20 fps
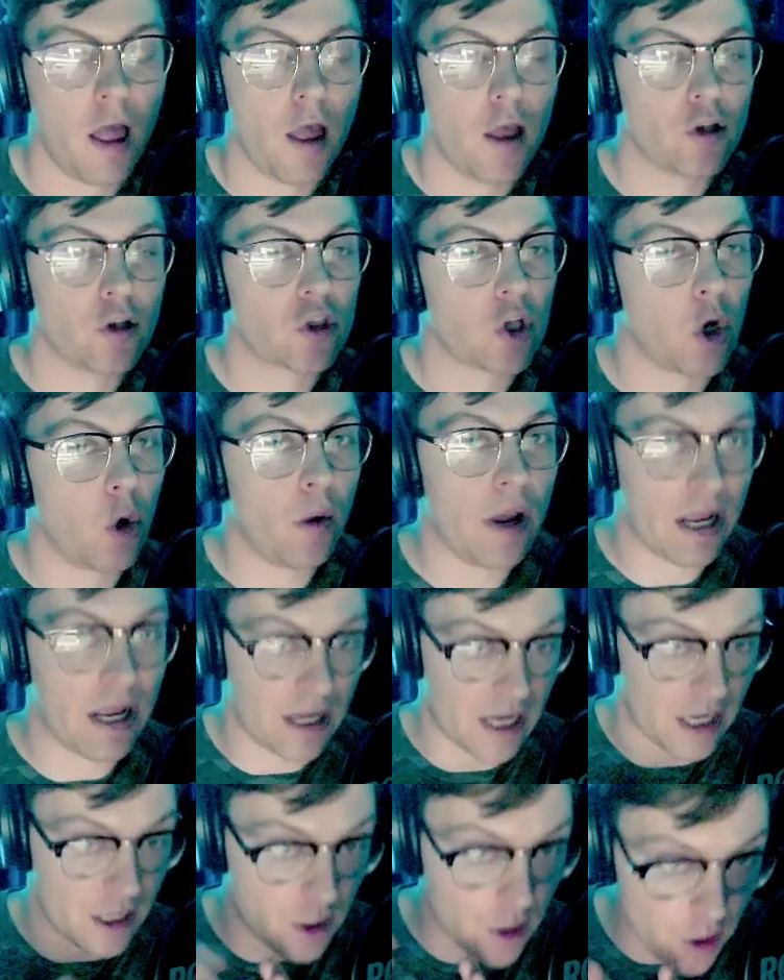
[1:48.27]
So it
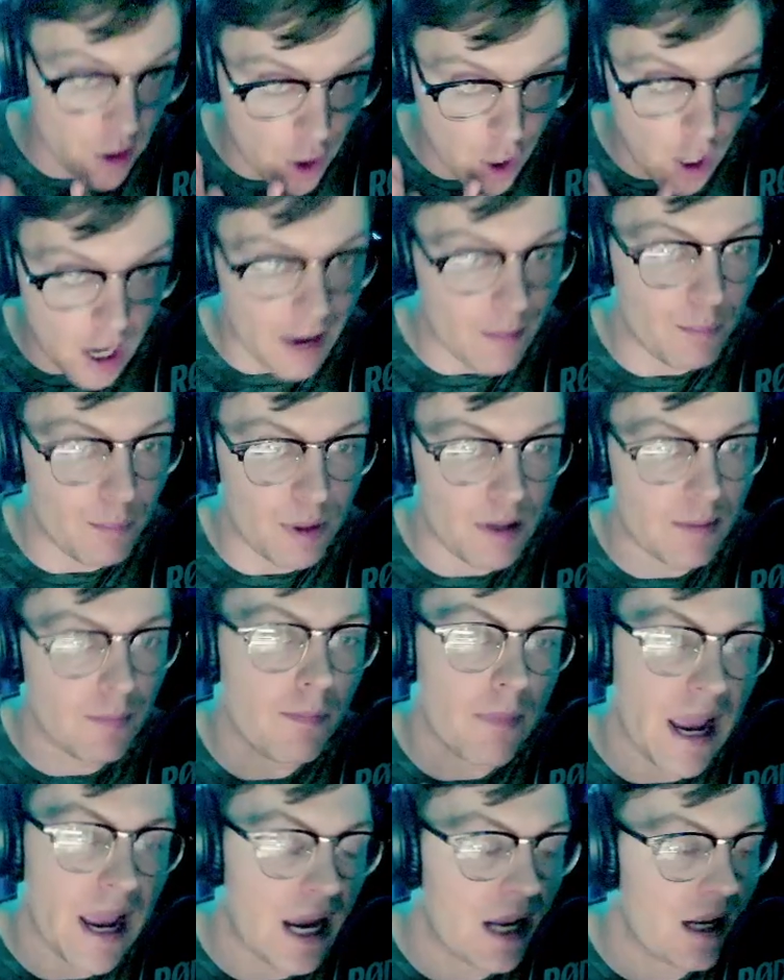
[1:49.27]
cannot be
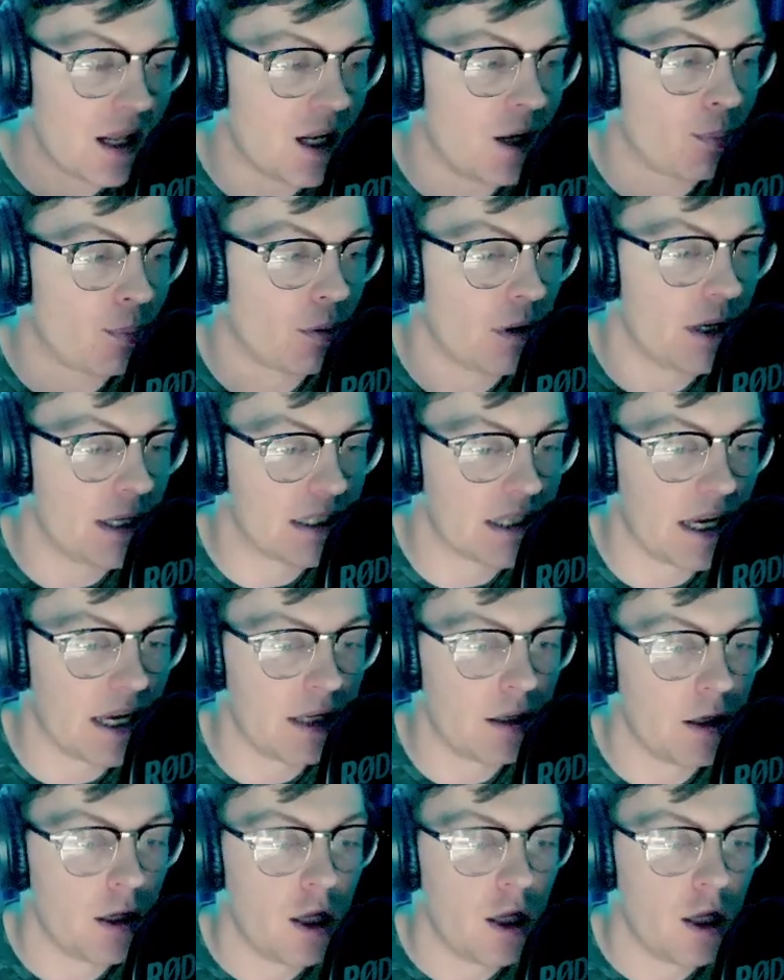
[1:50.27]
made in a preset.